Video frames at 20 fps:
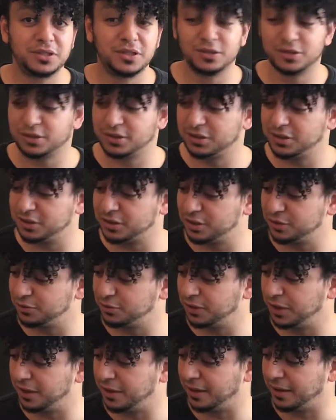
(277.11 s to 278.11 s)
This is
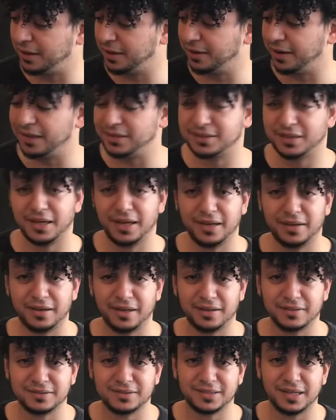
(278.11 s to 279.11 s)
really like a nice
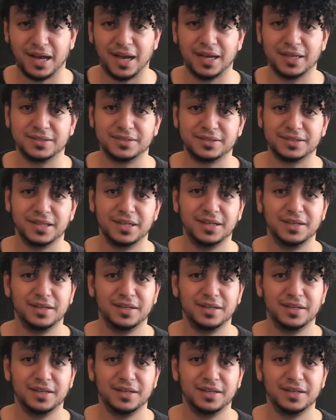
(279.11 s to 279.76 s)
handheld size.